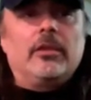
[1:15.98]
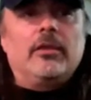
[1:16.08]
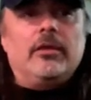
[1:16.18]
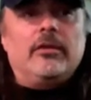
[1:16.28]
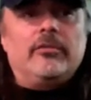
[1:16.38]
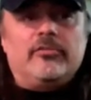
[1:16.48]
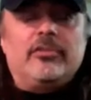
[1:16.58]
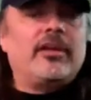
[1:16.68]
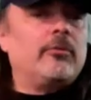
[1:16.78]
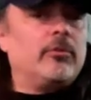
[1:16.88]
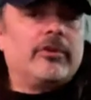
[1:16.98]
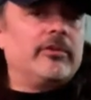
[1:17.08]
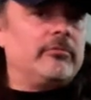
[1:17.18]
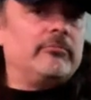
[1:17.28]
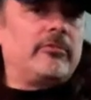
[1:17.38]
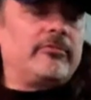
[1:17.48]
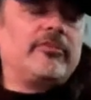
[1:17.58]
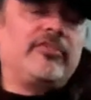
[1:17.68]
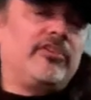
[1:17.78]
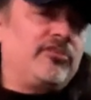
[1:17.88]
uh, there's a lot of work in
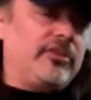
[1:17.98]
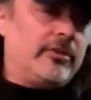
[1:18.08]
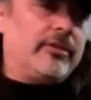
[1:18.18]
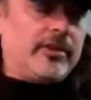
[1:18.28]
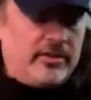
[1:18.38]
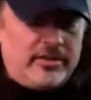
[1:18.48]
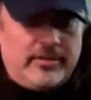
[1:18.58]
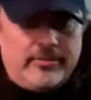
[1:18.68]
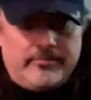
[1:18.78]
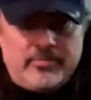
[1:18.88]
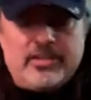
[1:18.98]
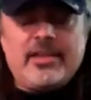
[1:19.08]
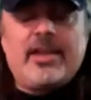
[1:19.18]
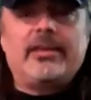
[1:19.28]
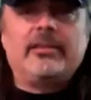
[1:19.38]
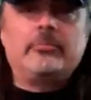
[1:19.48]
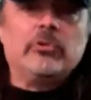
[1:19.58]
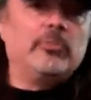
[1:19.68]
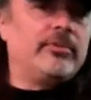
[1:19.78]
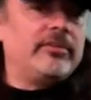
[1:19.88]
reverse engineering. Uh, CADing,
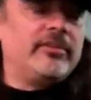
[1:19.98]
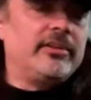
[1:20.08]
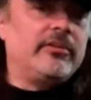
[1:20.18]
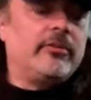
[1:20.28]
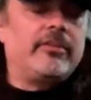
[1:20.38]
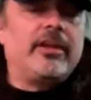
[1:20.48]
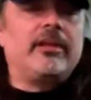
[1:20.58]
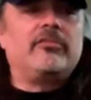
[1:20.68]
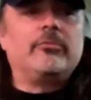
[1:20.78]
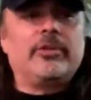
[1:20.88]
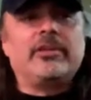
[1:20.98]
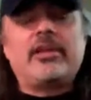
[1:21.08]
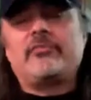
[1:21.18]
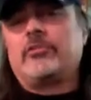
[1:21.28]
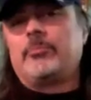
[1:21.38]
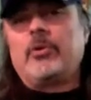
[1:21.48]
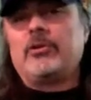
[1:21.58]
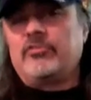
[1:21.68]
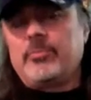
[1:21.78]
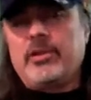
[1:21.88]
blueprinting, and all that so we can have our
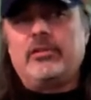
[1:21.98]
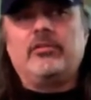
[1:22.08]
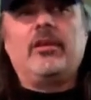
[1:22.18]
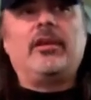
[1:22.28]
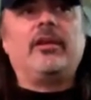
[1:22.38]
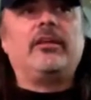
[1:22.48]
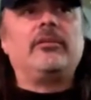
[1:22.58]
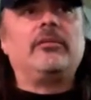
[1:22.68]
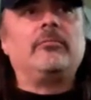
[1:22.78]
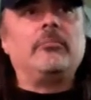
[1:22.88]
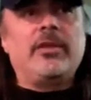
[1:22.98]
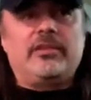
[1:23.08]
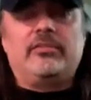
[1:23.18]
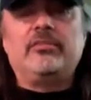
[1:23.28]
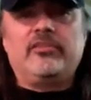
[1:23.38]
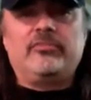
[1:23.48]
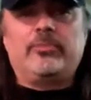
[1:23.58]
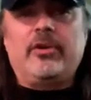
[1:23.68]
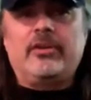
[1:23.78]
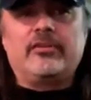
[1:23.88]
parts made and make these
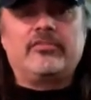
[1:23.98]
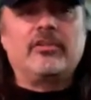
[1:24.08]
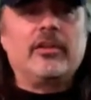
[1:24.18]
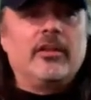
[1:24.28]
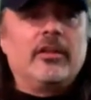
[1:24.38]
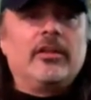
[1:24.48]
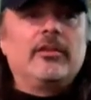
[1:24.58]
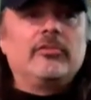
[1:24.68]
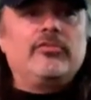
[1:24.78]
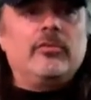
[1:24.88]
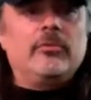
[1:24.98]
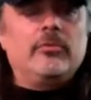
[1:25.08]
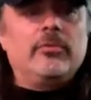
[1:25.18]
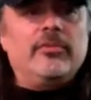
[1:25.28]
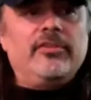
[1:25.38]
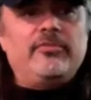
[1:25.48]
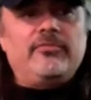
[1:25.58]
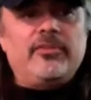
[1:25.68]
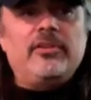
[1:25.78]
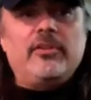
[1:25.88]
products. So this
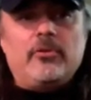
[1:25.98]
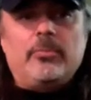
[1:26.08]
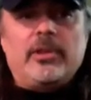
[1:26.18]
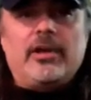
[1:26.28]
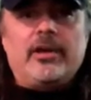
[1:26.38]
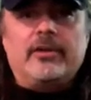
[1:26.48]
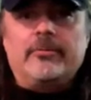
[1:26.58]
video blog